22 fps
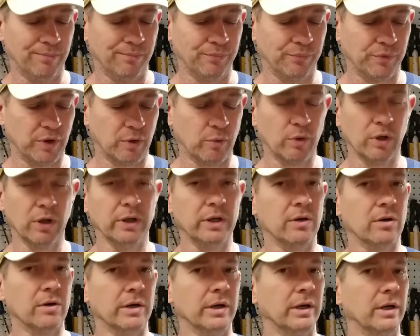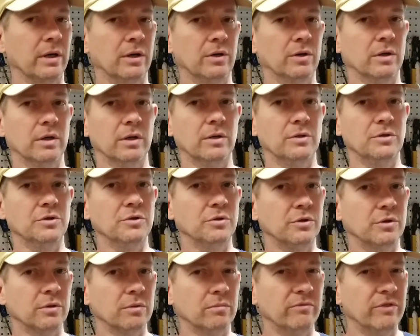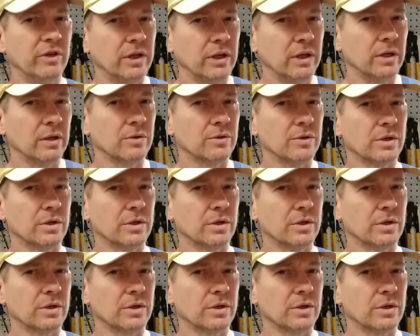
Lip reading: there really aren't any good YouTube videos